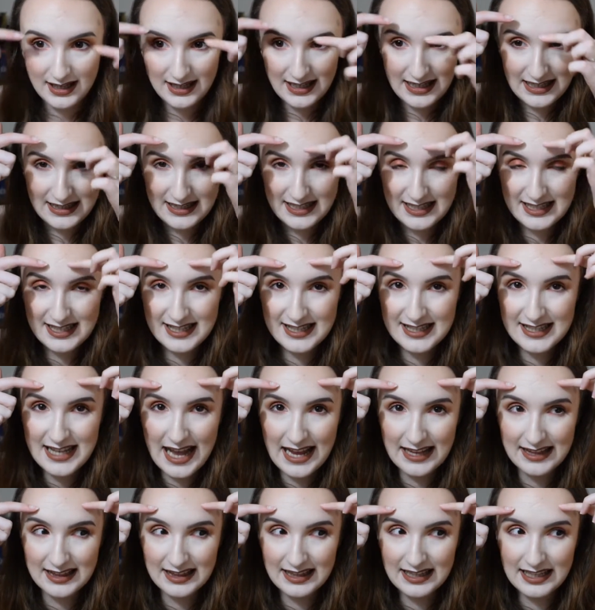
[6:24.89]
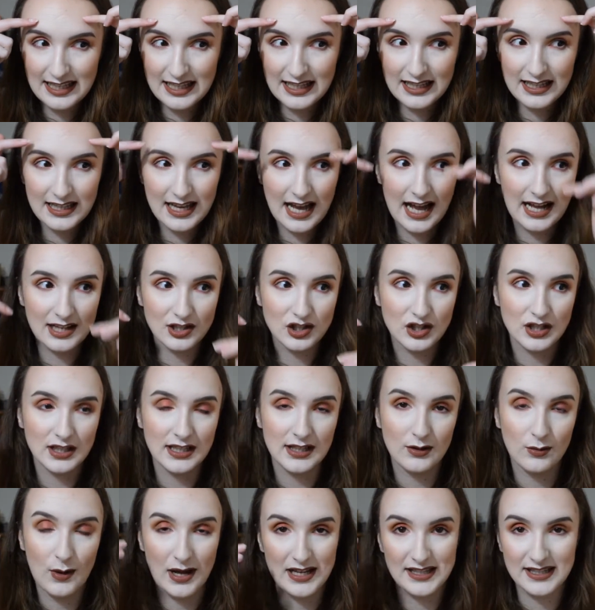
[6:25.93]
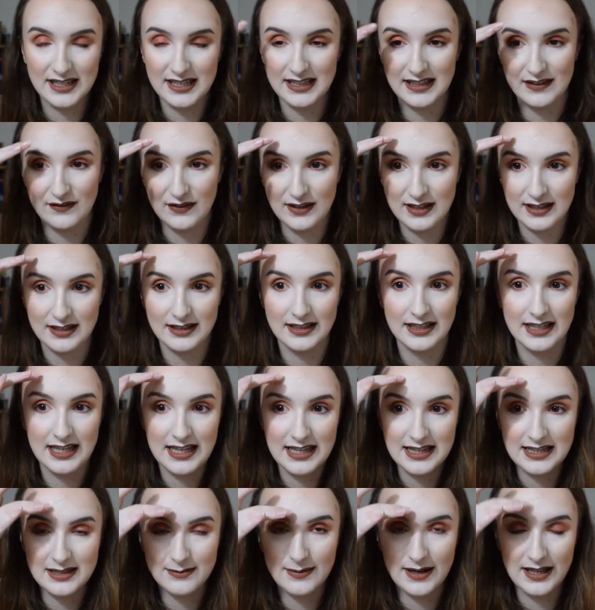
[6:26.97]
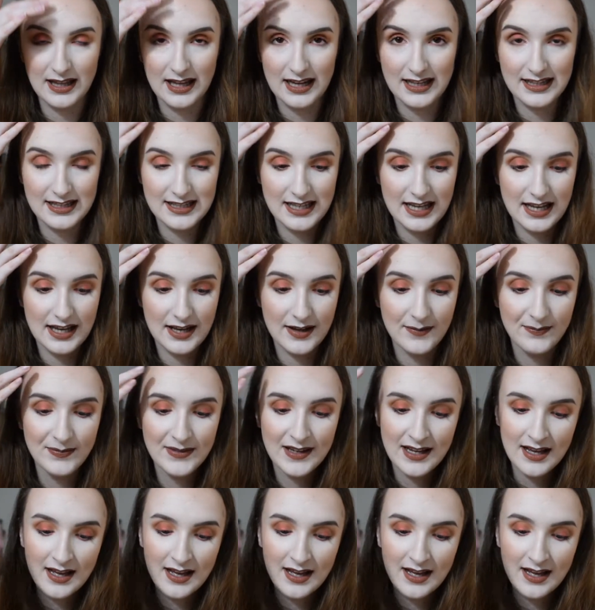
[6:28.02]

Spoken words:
It is settling actually quite significantly into my lines here.